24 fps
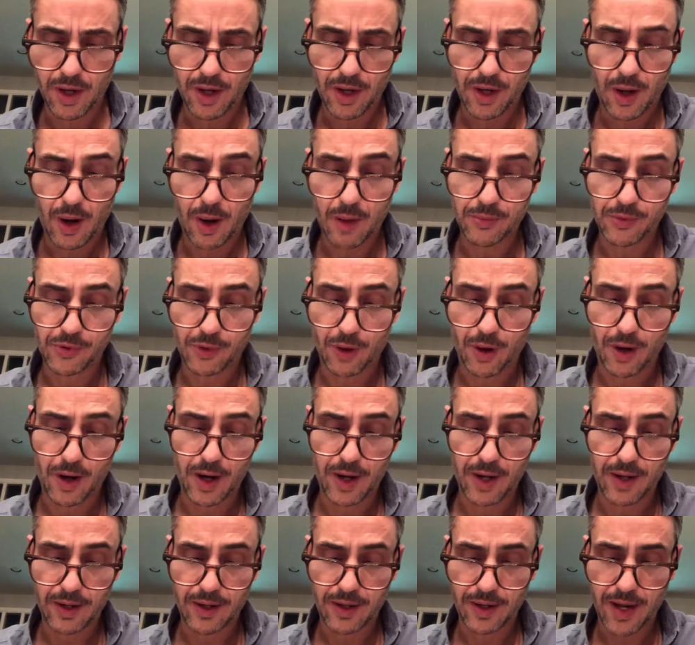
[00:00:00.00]
I'm
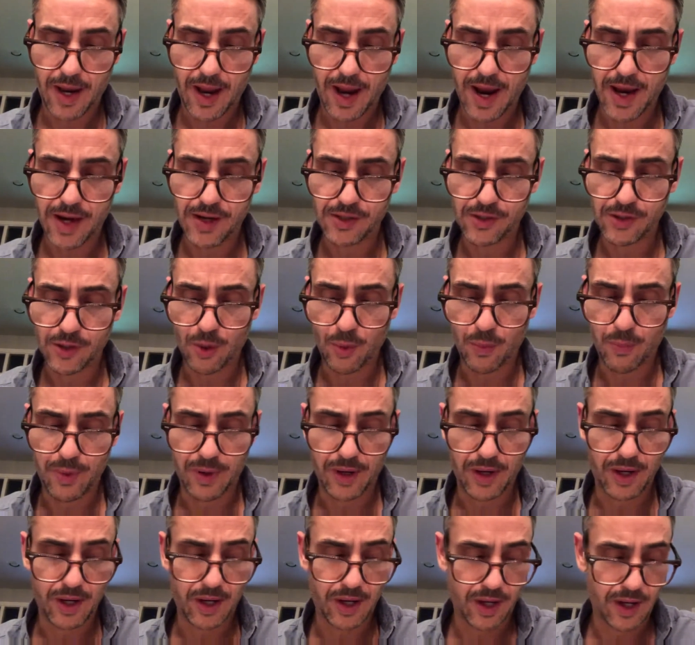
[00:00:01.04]
sorry,
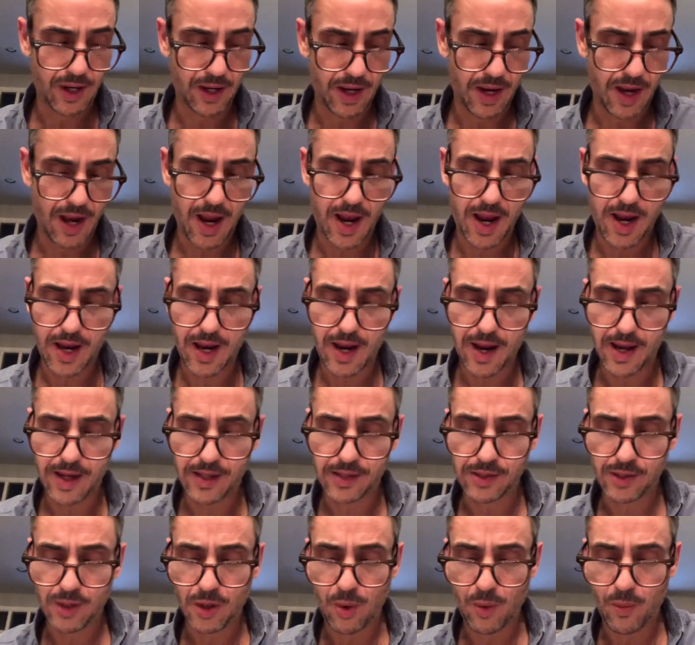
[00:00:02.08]
ASOP,
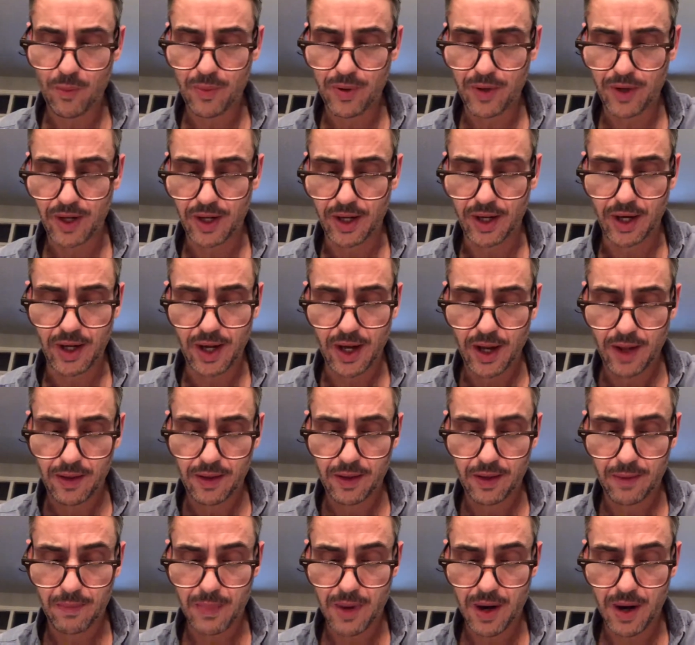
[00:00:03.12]
ASOP,
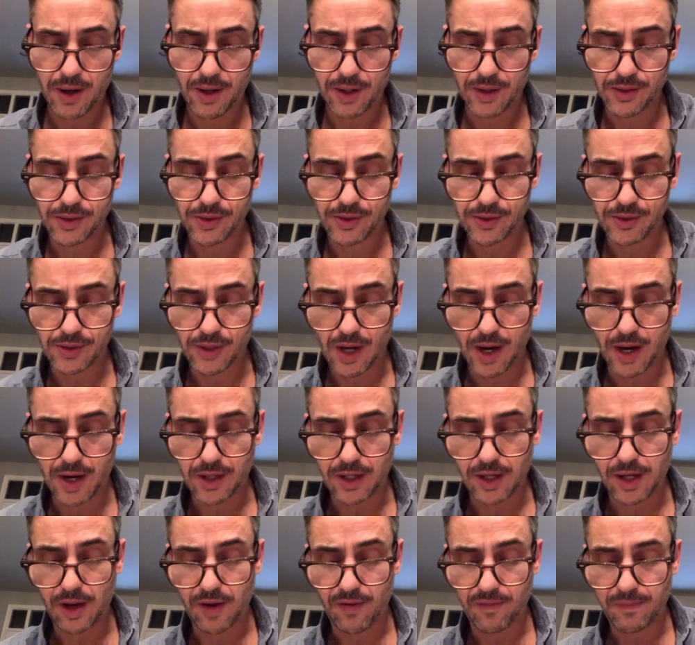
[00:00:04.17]
the American
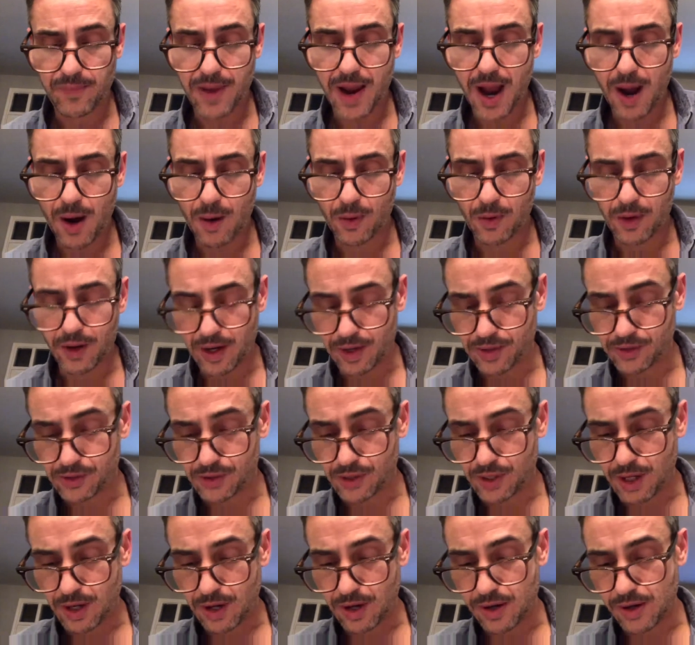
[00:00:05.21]
Society of Power
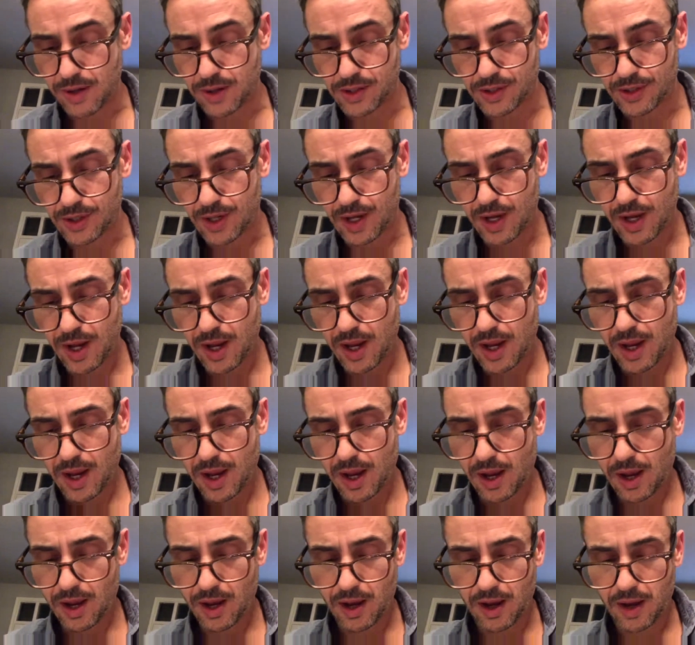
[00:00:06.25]
Engineers,
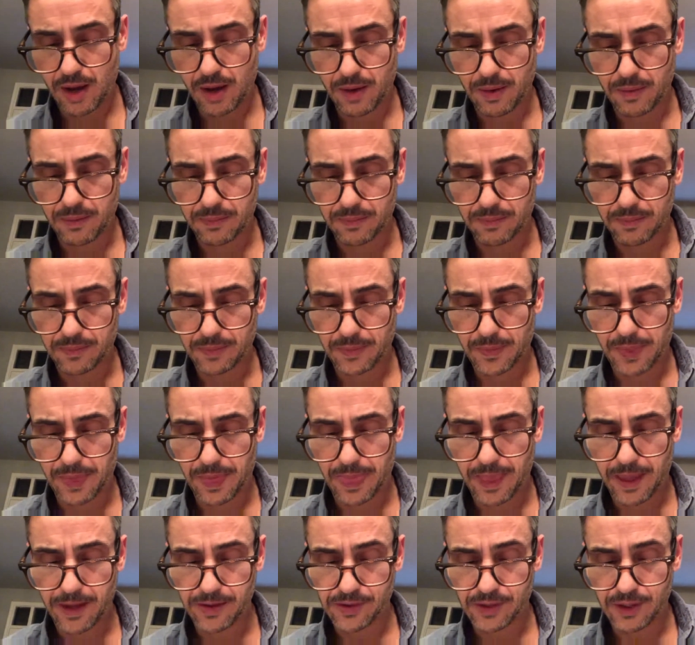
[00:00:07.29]
um,
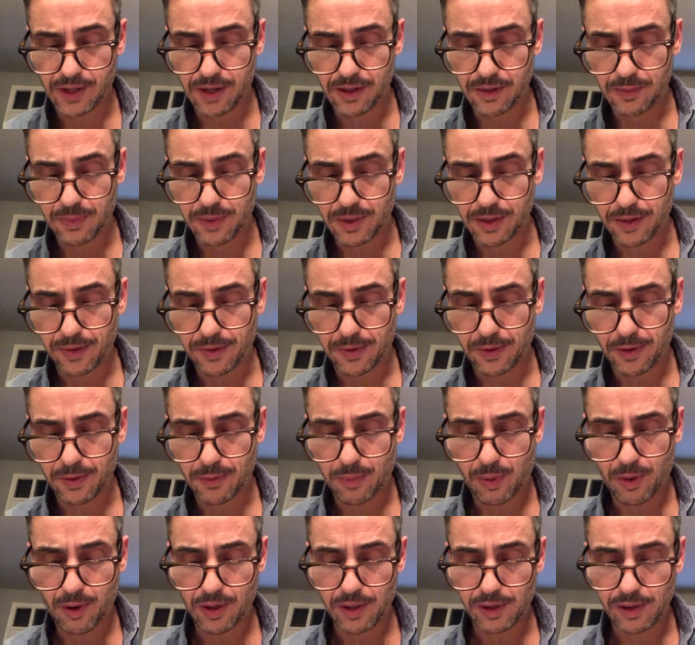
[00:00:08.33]
is an independent
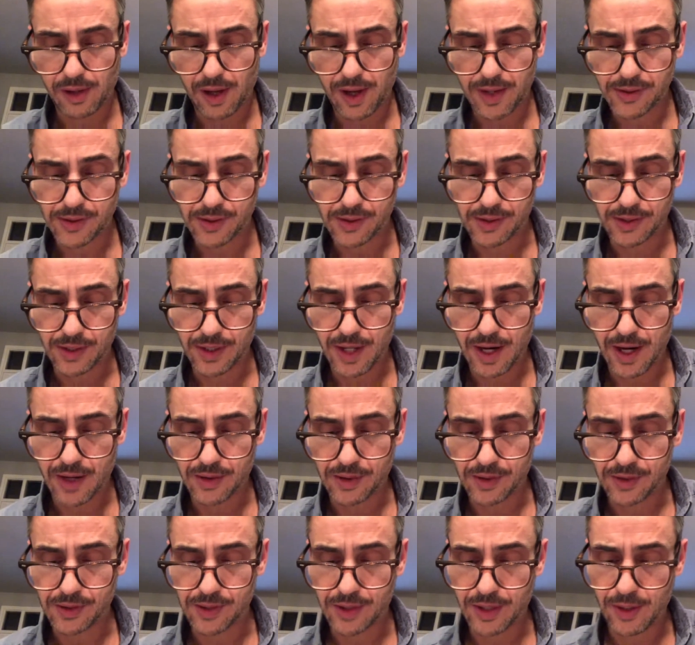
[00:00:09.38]
third-party licensing
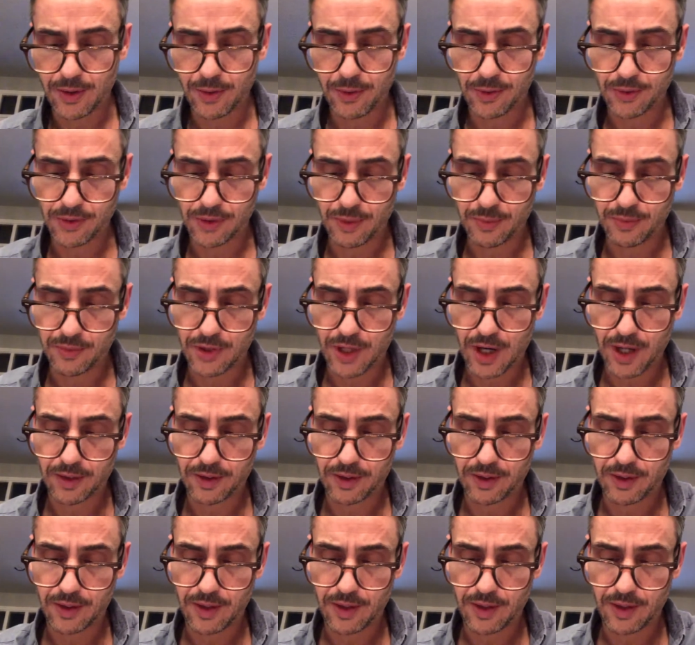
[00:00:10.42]
agency whose objective